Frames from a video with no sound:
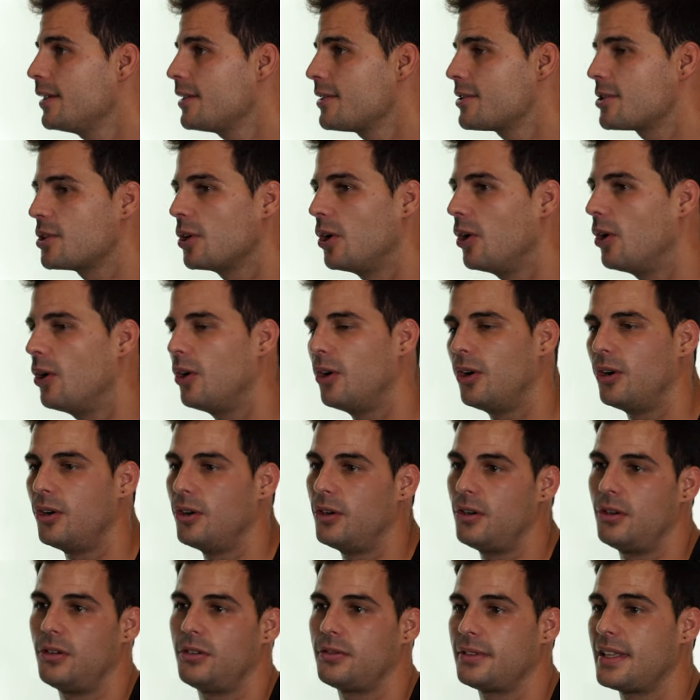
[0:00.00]

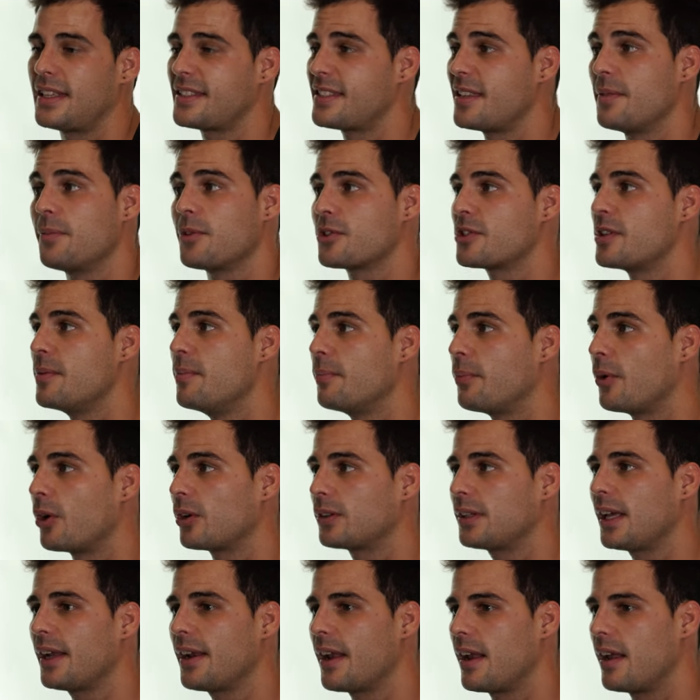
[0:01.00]
so that's the most
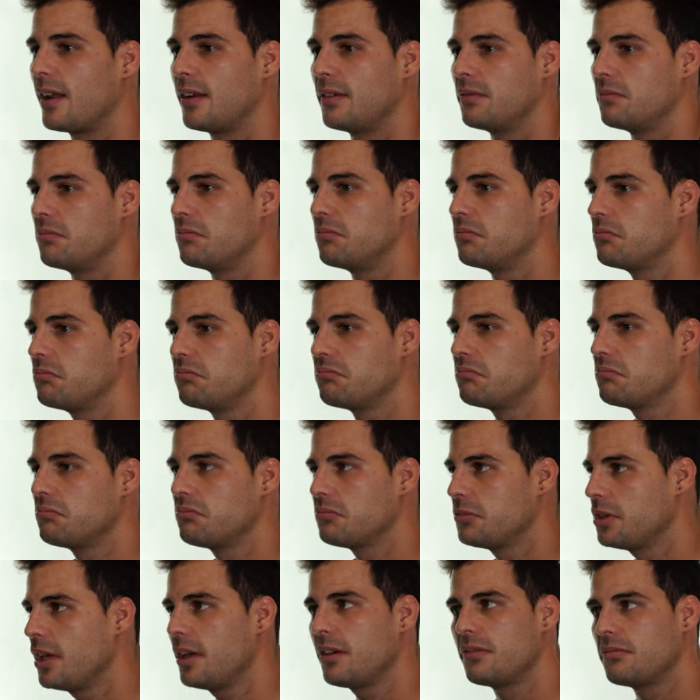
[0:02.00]
important, and
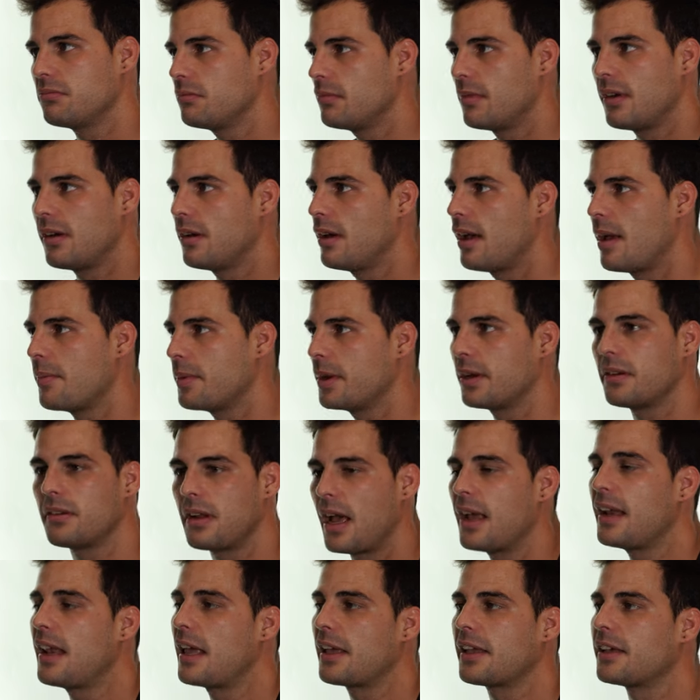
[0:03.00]
yeah, I
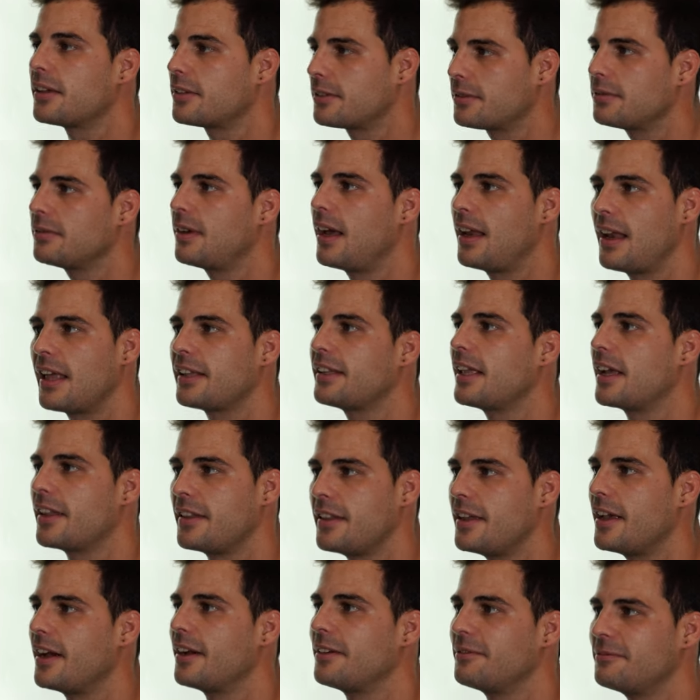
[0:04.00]
mean, I like it. I like the
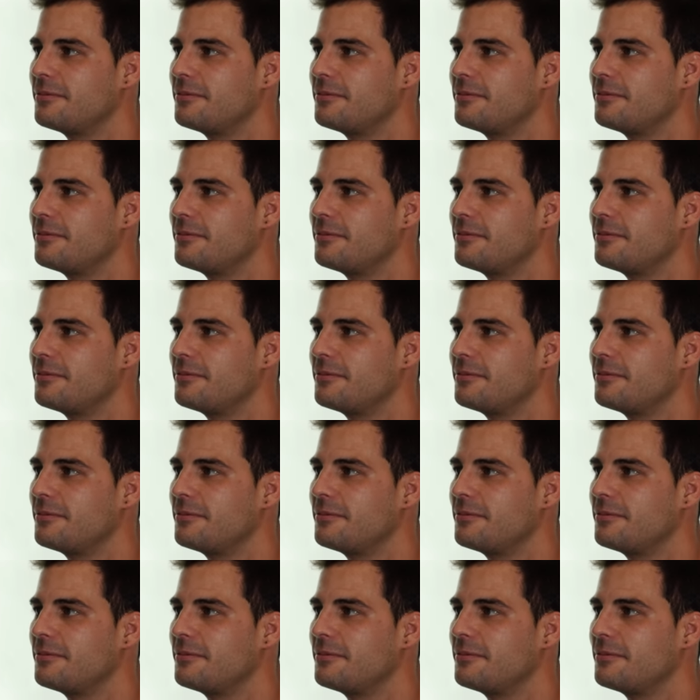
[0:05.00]
idea.